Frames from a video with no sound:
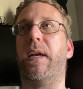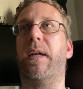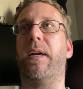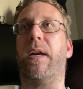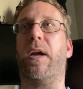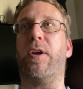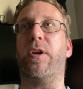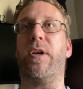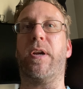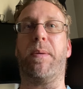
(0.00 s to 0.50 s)

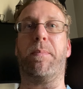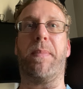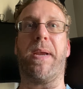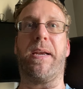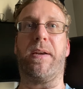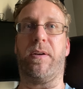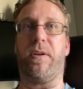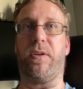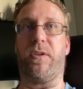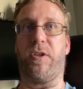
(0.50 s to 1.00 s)
Now you can
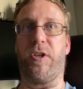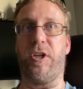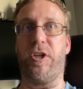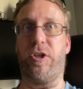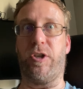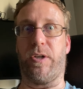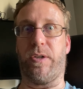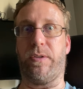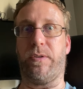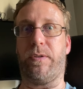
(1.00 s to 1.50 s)
make
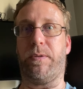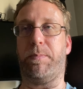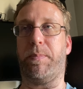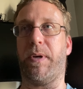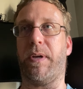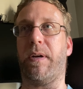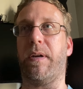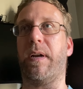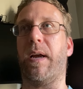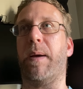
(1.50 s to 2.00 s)
decisions,
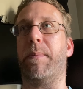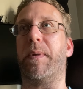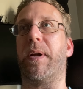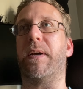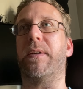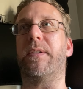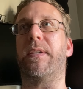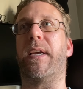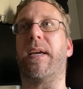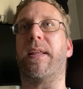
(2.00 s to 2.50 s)
but I'm
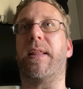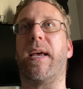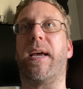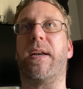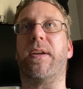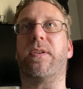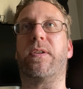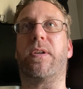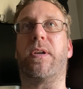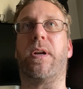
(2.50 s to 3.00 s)
not saying that
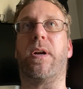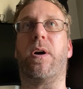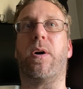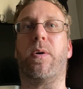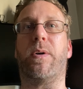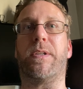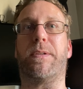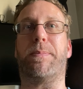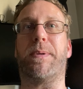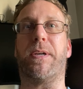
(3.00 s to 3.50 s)
it's going to
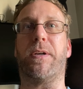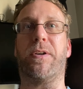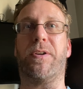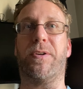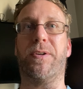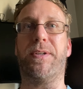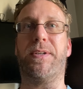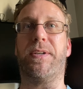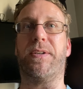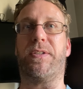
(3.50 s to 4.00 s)
always be a
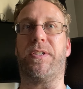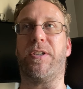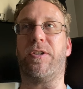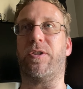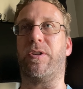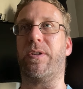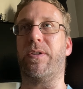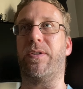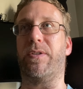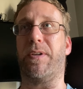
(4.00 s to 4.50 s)
good
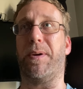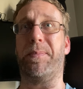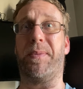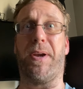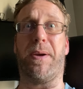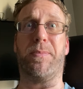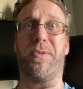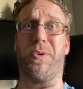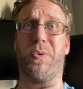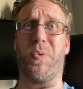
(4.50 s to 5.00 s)
decision.
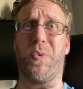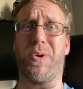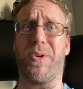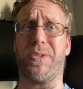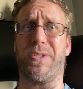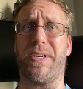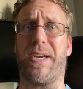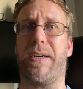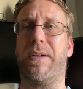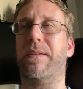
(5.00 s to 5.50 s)
Sometimes it
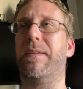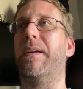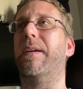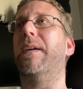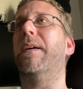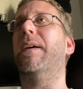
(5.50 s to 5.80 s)
works out,